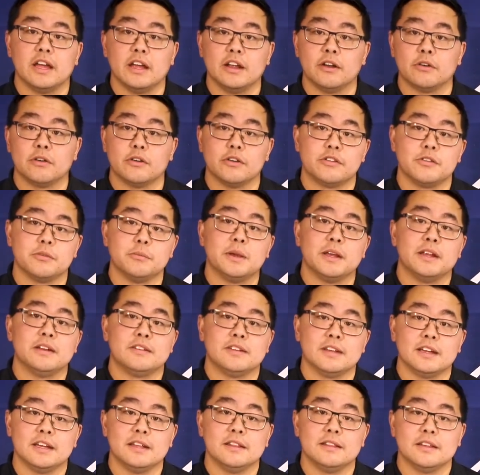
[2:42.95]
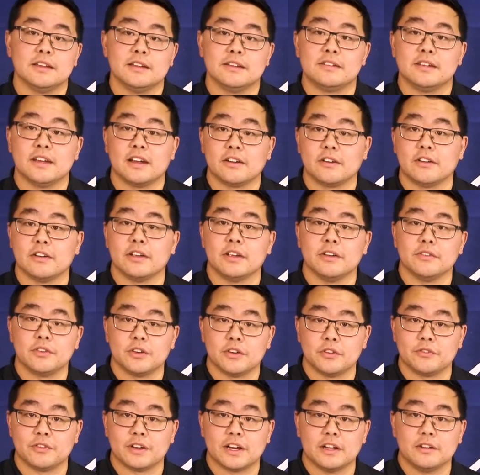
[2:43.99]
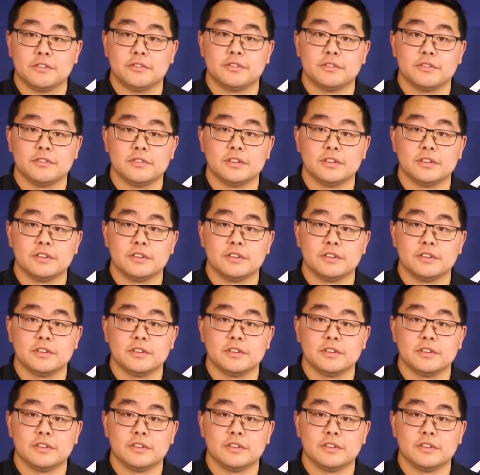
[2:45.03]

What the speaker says: in order to maintain the integrity of your valve.